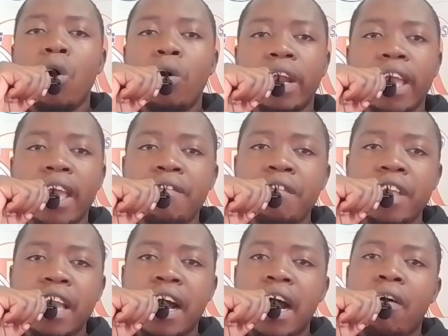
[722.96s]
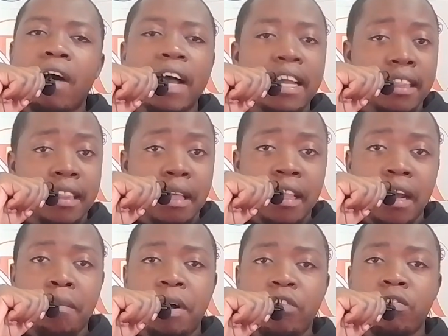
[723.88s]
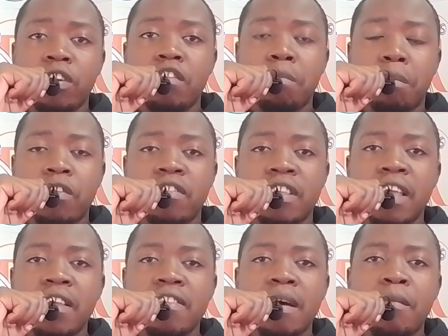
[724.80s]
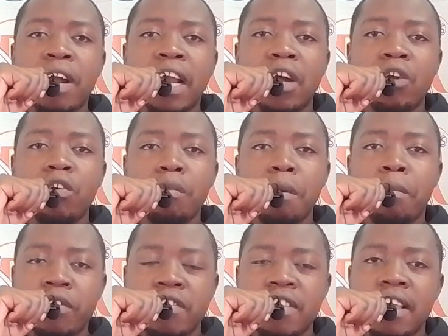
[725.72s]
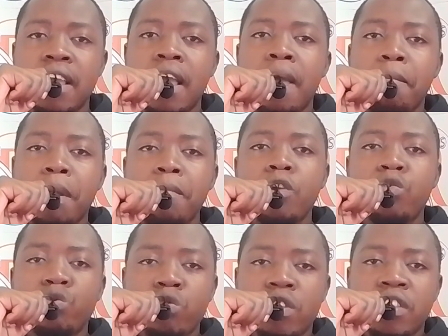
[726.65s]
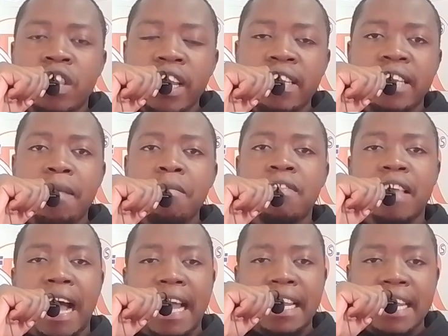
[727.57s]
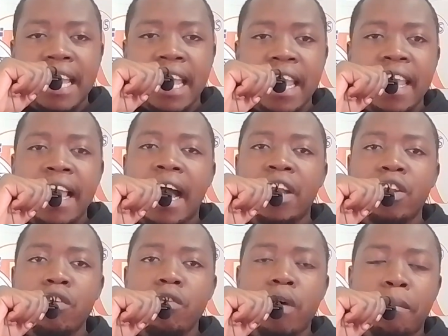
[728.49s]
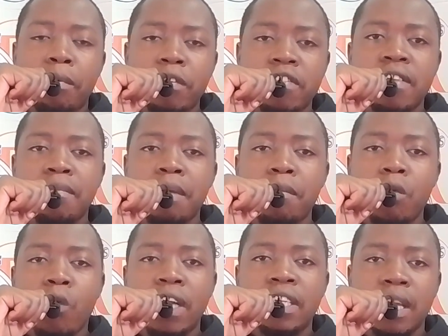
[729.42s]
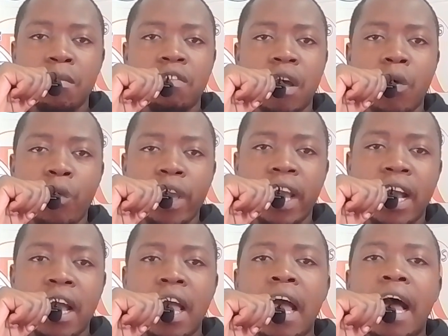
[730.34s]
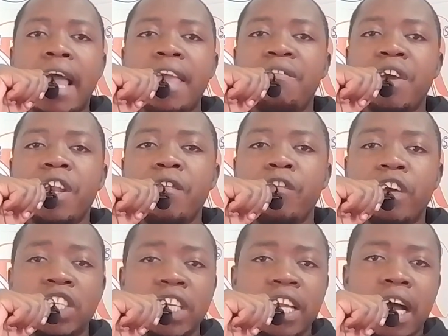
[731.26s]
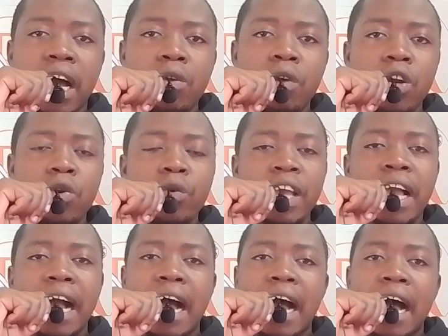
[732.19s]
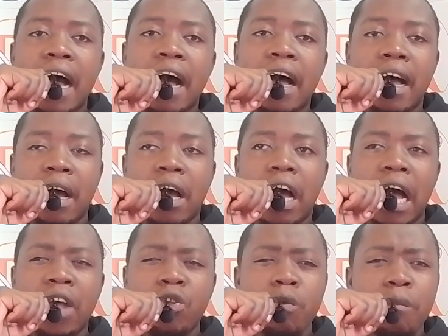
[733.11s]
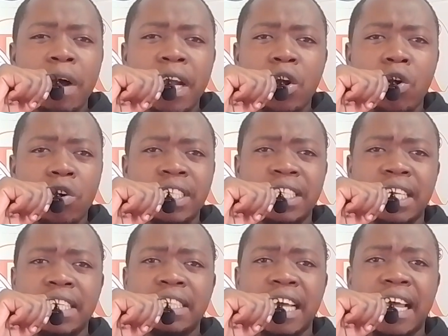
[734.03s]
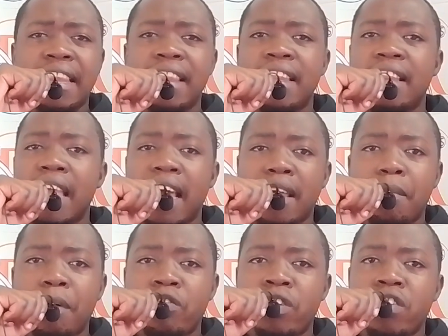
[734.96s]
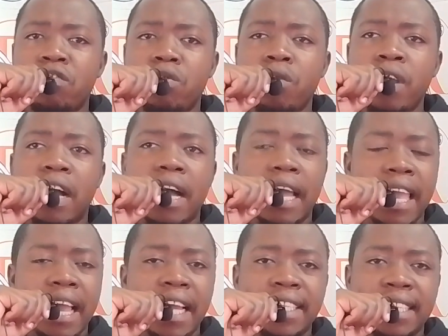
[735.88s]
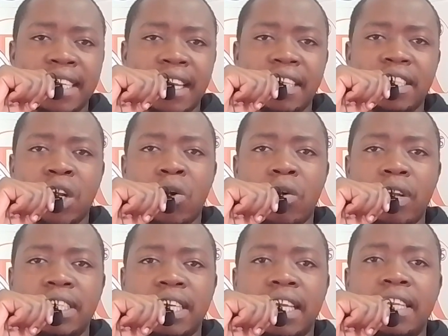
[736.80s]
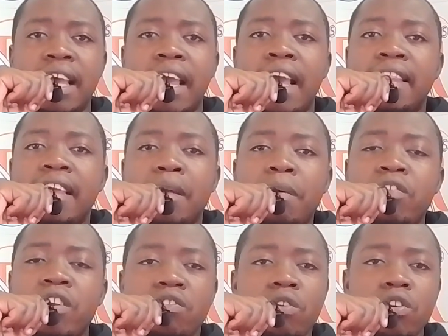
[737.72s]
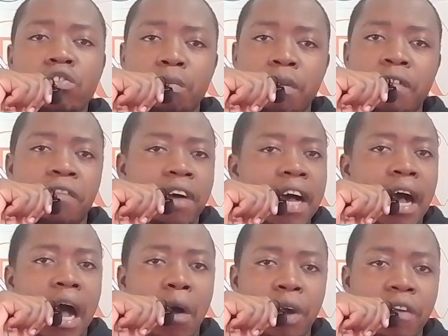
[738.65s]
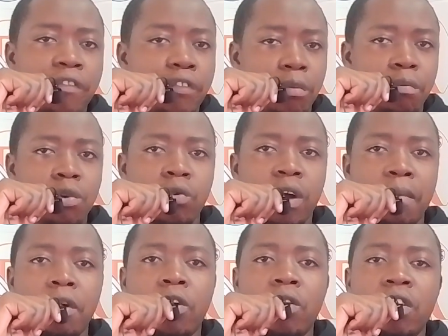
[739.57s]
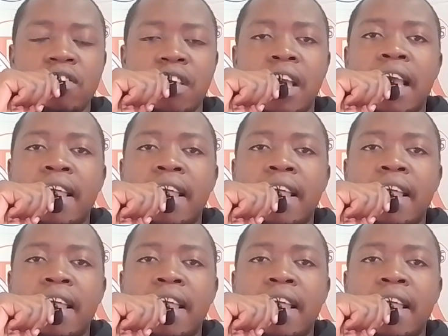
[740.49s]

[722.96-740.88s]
or every hour that person is posting. Someone cannot be posting maybe 3 times a day, and you are posting maybe 1 times a week. Even if you are doing a human content and the other person is doing AI generated content, that person is going to be far away from you, because